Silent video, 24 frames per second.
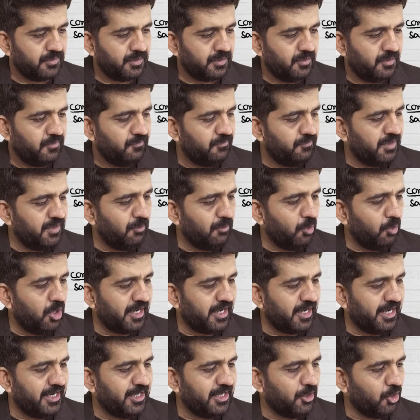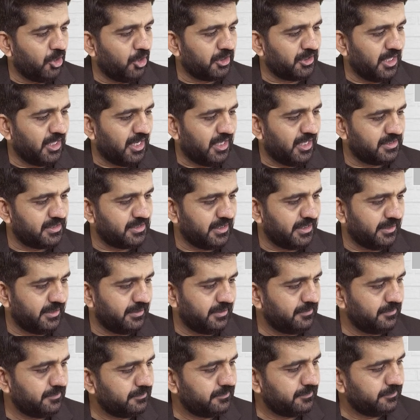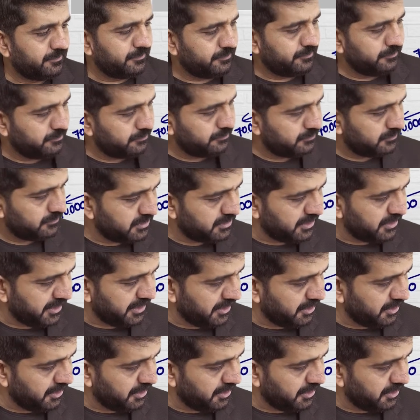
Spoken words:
We have already got the answer. See,